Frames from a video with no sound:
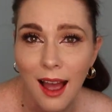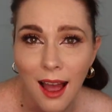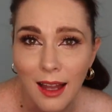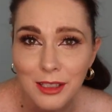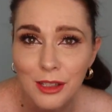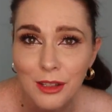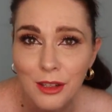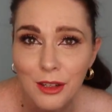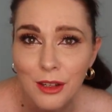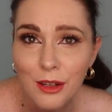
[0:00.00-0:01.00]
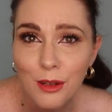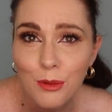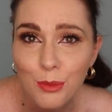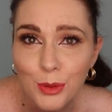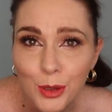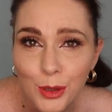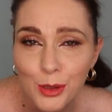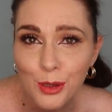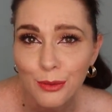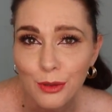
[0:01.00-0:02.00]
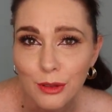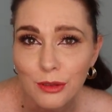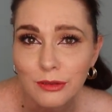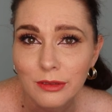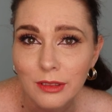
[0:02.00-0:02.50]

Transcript: aren't beautiful.